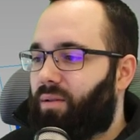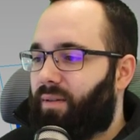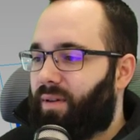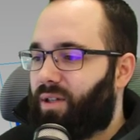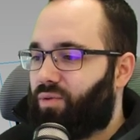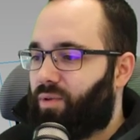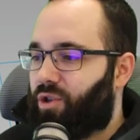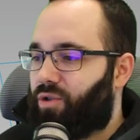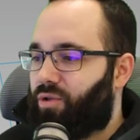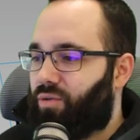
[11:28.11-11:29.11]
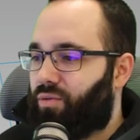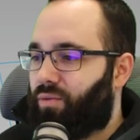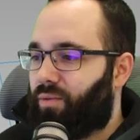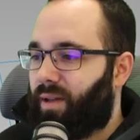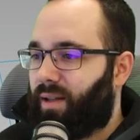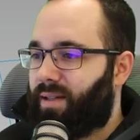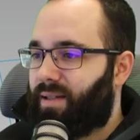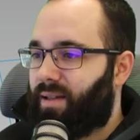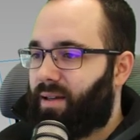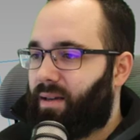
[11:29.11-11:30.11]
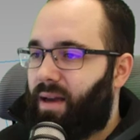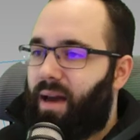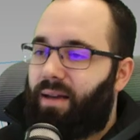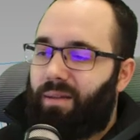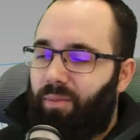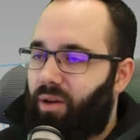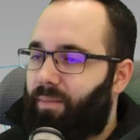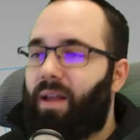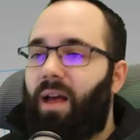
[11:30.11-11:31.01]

If I switch to realistic, yeah, it's blue.